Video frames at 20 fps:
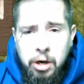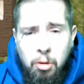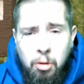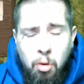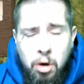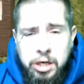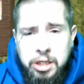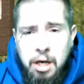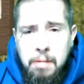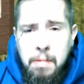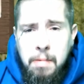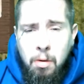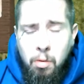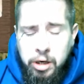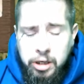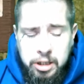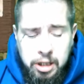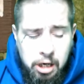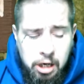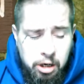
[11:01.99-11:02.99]
something I want
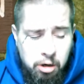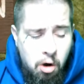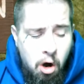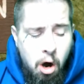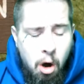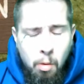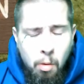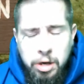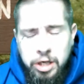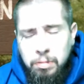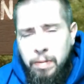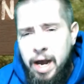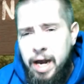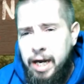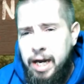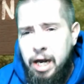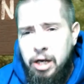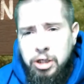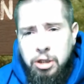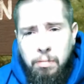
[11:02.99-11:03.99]
to tell you. Always pack
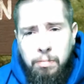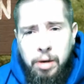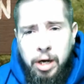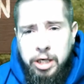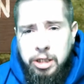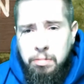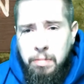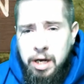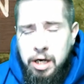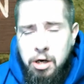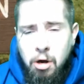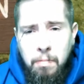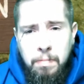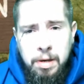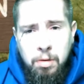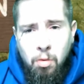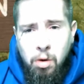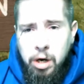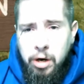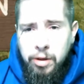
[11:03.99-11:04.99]
out your butts, man. Don't be
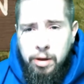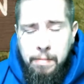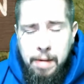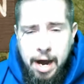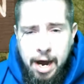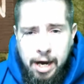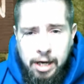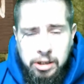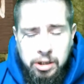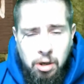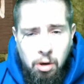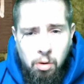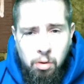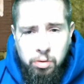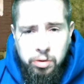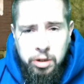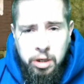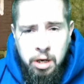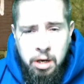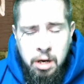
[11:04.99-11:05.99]
one of them
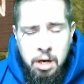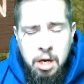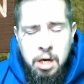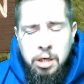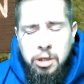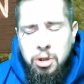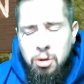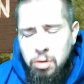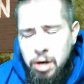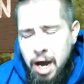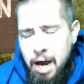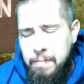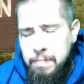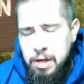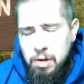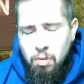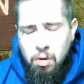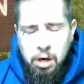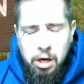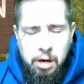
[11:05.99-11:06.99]
assholes. Do not be
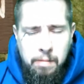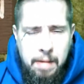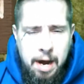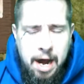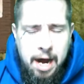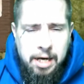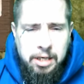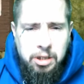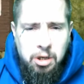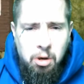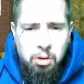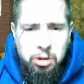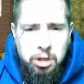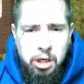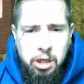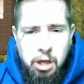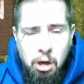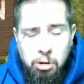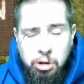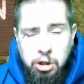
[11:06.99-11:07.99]
one of them assholes that
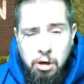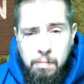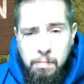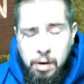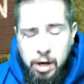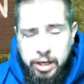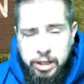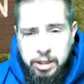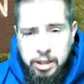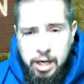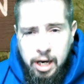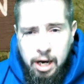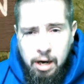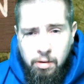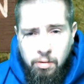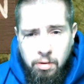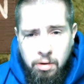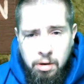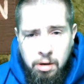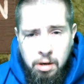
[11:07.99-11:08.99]
throws your butts down.
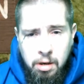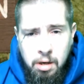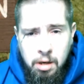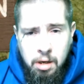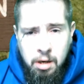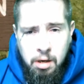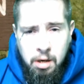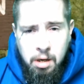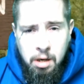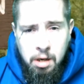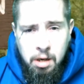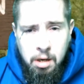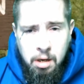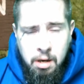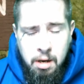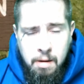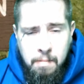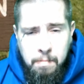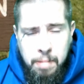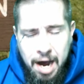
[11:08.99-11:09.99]

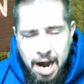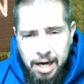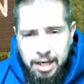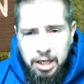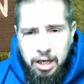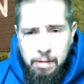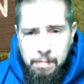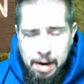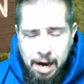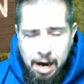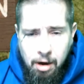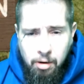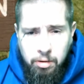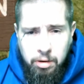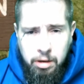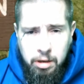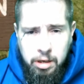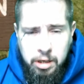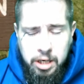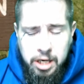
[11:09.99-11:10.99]
Pack them out.
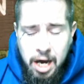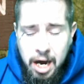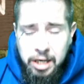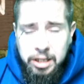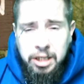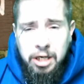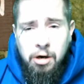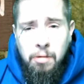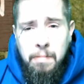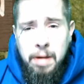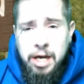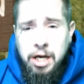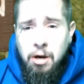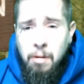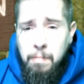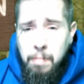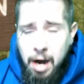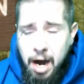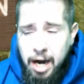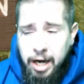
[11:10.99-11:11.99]
Yes, it'll make your
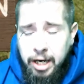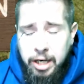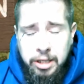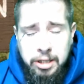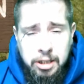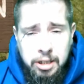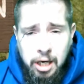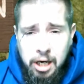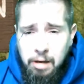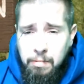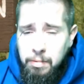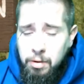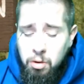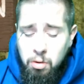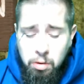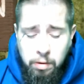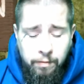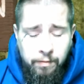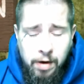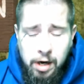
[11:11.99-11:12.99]
pockets stink, but who
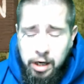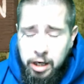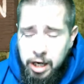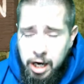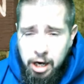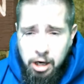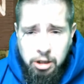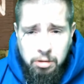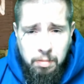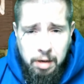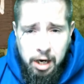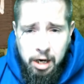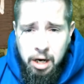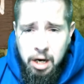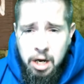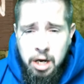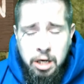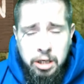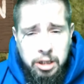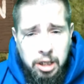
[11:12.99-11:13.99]
the fuck cares, man?
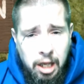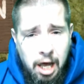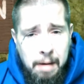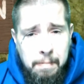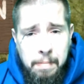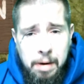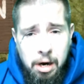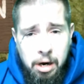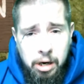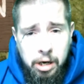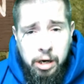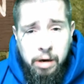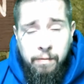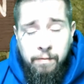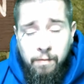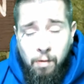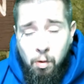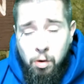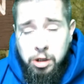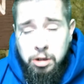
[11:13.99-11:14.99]
It's a lot better than the
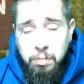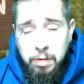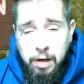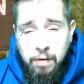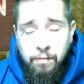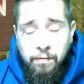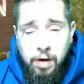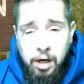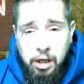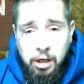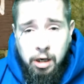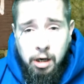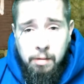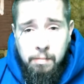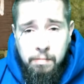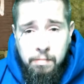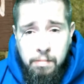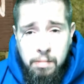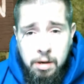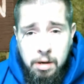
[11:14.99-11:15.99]
forest being fucked up.
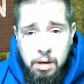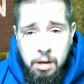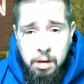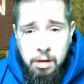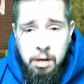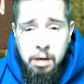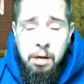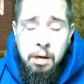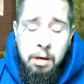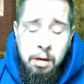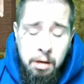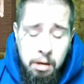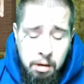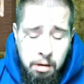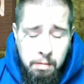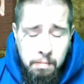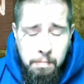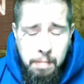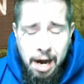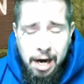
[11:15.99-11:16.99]

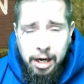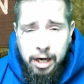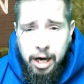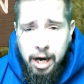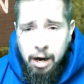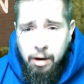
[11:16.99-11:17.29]
Pack it out.